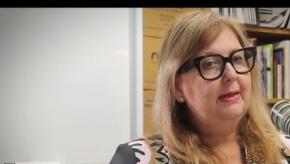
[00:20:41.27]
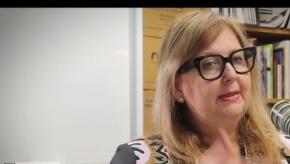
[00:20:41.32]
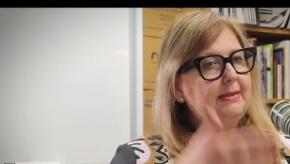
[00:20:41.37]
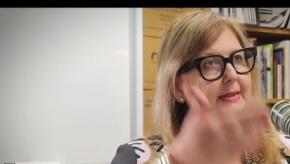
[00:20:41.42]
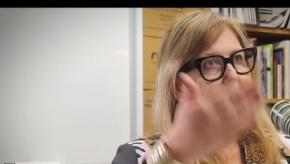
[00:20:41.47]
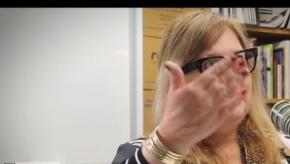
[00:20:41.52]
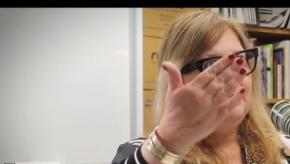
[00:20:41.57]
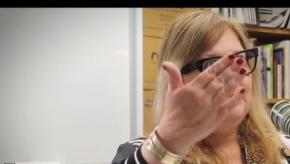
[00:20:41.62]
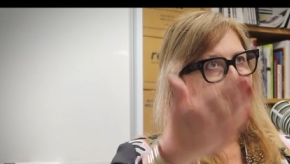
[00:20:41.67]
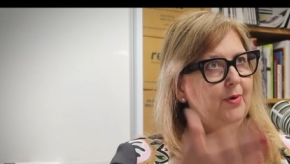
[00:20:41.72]
They
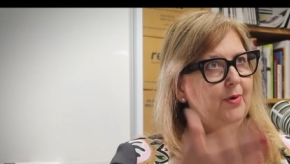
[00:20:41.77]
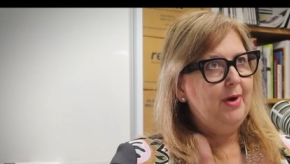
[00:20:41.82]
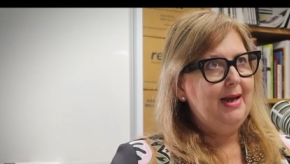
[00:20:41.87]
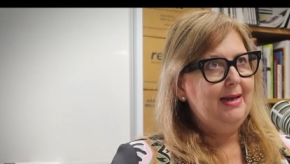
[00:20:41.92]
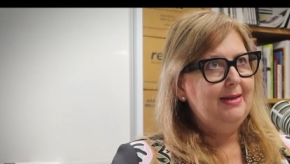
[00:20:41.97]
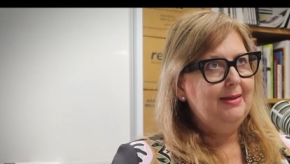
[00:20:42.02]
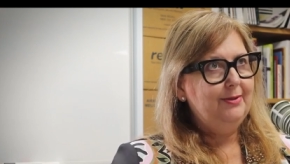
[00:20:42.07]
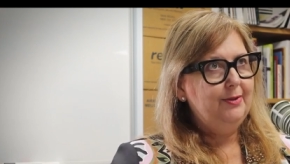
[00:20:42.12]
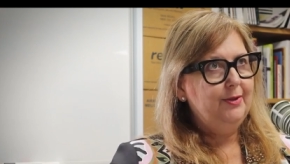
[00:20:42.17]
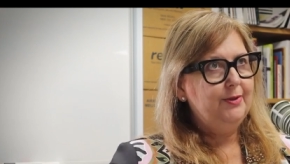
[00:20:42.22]
see a
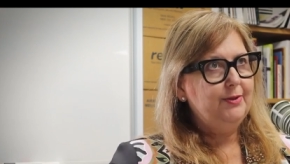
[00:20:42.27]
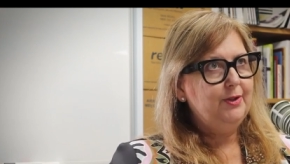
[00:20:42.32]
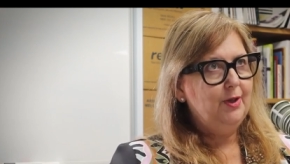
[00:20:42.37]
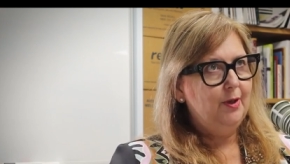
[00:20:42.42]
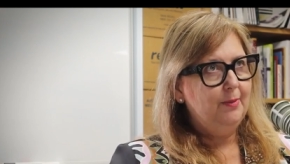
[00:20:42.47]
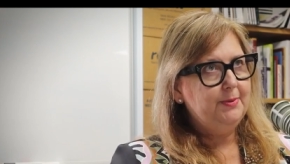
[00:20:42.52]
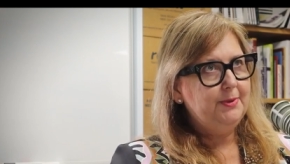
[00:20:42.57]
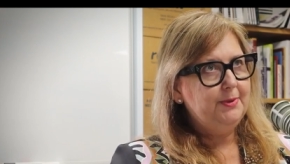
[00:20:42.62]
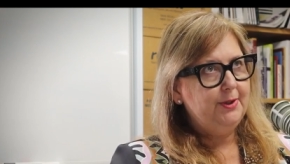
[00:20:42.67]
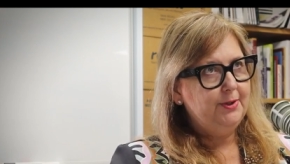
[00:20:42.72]
brand in those
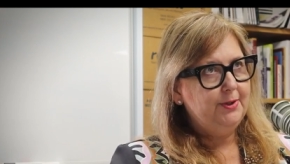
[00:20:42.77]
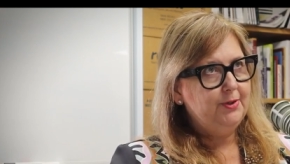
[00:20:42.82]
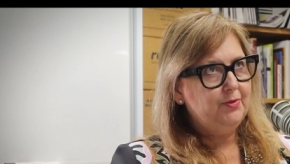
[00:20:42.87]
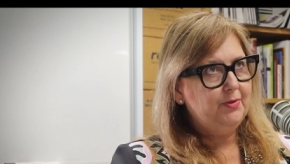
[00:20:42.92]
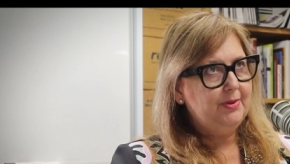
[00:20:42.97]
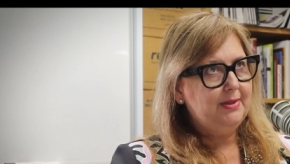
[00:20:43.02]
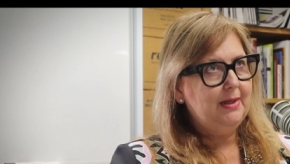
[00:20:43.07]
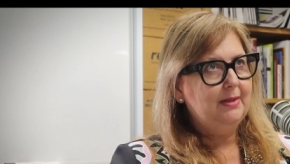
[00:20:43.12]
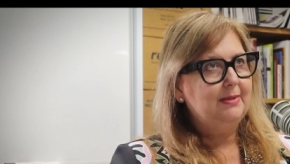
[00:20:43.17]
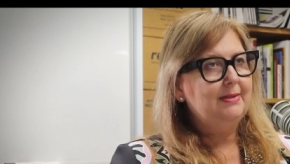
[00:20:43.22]
top
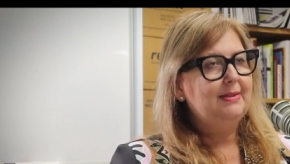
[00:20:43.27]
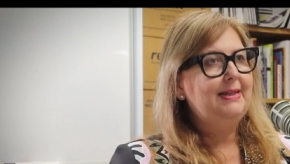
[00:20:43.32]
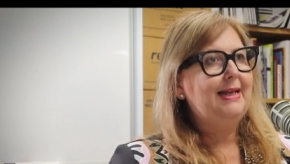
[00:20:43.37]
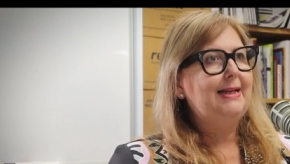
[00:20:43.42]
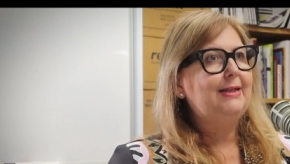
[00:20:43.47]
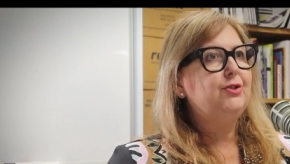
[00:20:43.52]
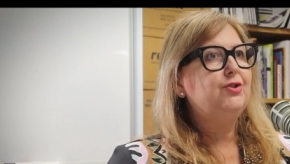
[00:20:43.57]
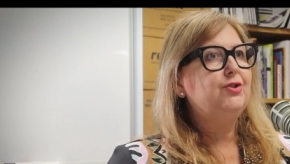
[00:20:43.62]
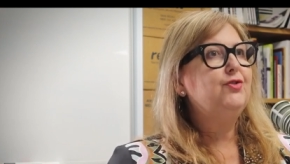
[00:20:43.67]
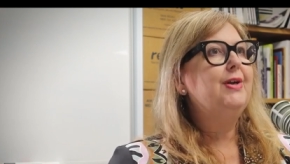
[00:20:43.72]
search results
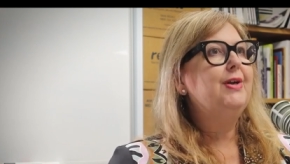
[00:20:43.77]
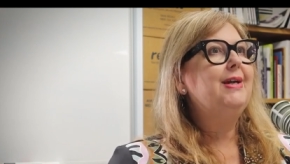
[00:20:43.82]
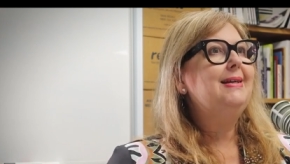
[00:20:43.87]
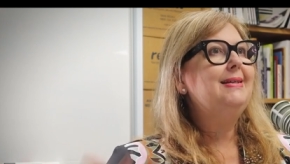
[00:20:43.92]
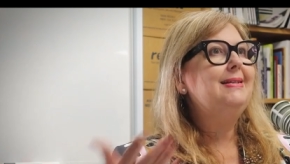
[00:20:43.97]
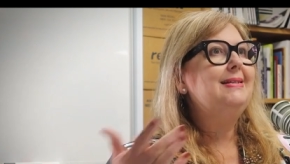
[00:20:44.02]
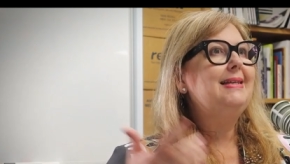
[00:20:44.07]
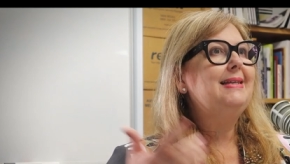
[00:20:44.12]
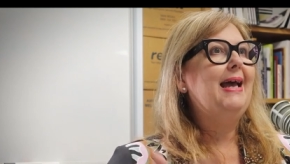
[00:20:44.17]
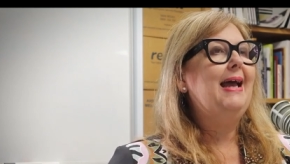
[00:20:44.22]
that
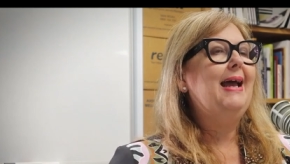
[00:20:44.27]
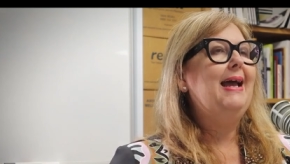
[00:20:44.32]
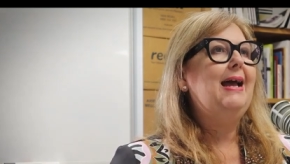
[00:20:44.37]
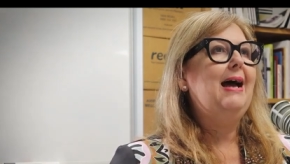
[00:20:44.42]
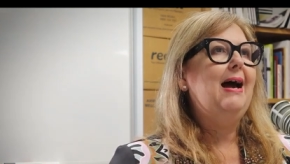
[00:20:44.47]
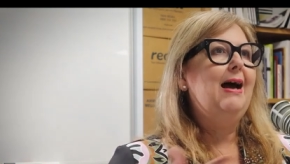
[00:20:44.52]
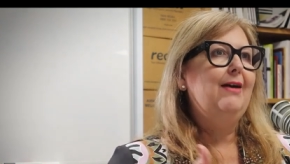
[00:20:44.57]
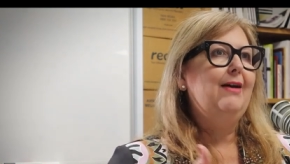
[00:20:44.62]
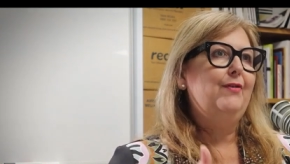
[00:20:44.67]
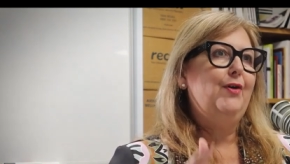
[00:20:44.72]
triggers
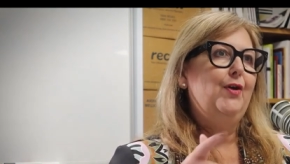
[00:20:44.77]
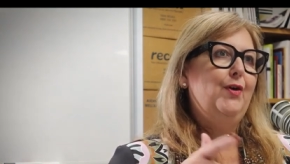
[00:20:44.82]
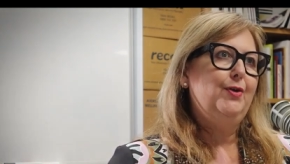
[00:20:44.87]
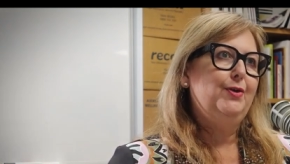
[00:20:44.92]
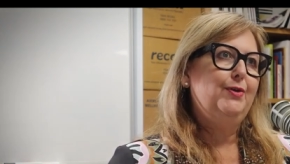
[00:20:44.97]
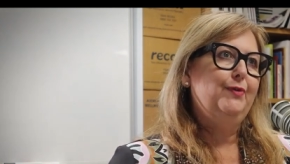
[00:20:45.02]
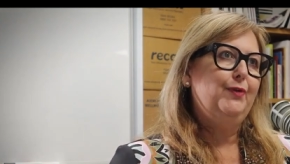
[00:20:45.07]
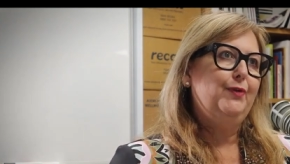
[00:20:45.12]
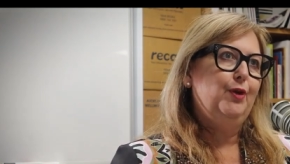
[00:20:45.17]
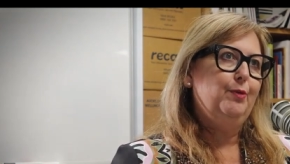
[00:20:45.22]
a I've
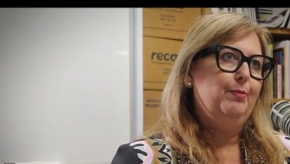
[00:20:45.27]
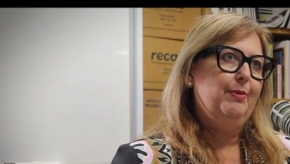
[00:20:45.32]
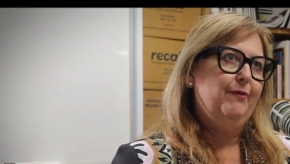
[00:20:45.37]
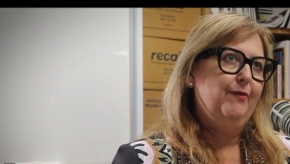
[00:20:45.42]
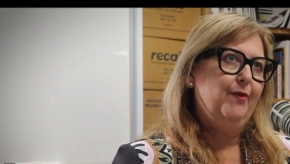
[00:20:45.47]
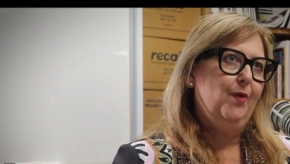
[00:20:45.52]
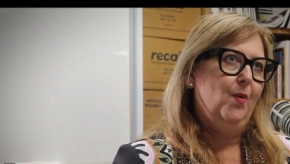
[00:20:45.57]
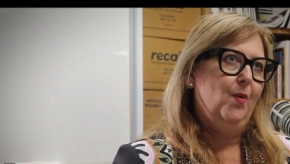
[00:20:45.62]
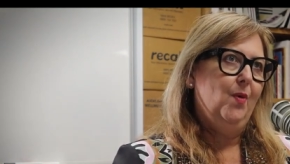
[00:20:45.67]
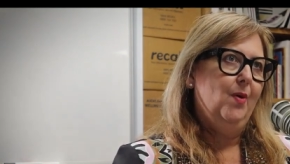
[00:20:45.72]
heard of you
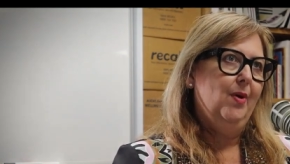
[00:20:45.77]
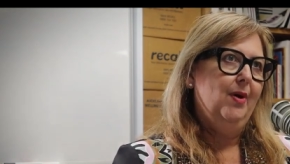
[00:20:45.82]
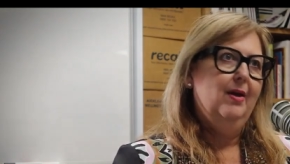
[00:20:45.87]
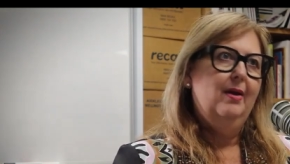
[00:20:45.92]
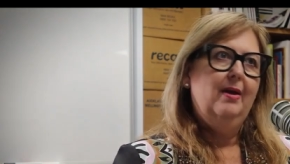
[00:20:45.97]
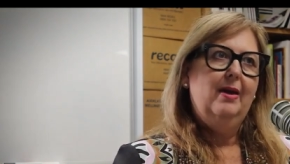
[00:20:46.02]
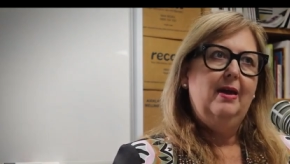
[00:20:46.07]
before.